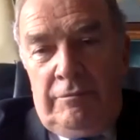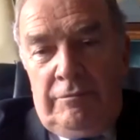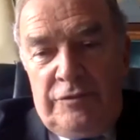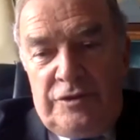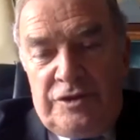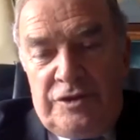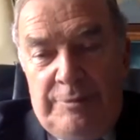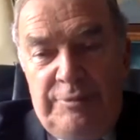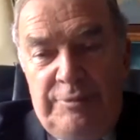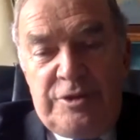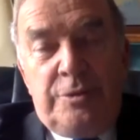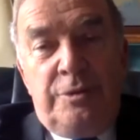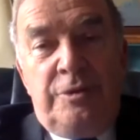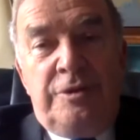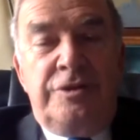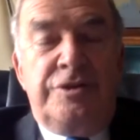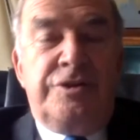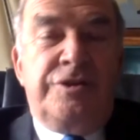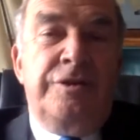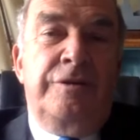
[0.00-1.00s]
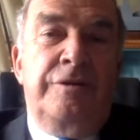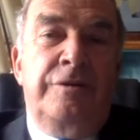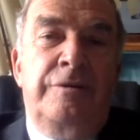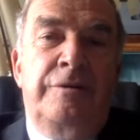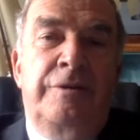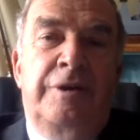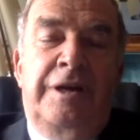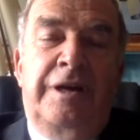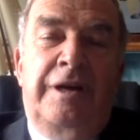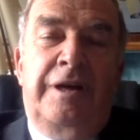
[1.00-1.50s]
Subsequent
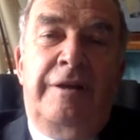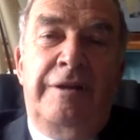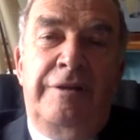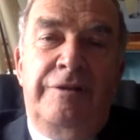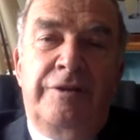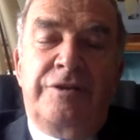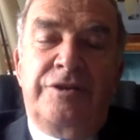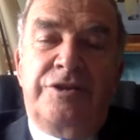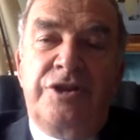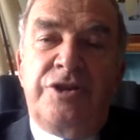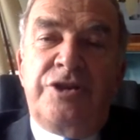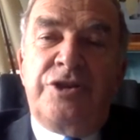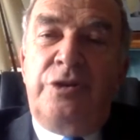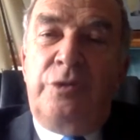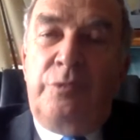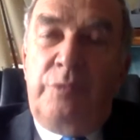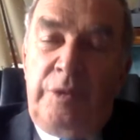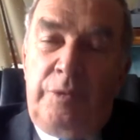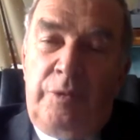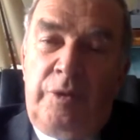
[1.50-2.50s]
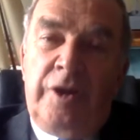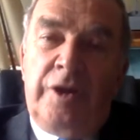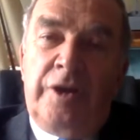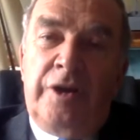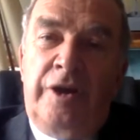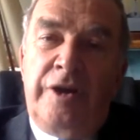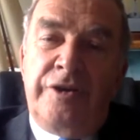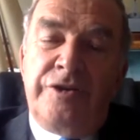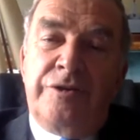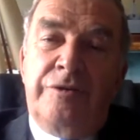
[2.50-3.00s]
to the decision that we were
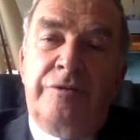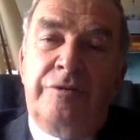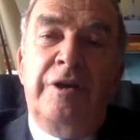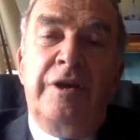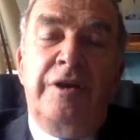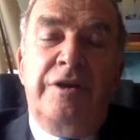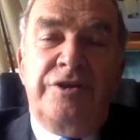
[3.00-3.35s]
going to